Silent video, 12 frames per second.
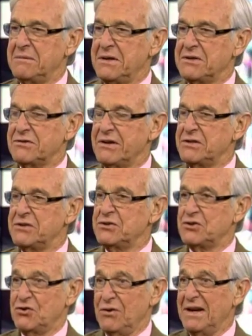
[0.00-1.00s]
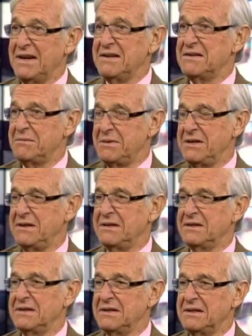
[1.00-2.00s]
administration is trying to be
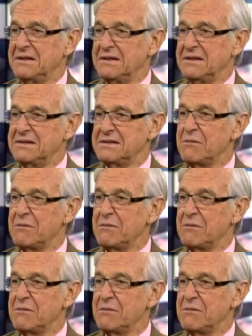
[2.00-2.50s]
uh,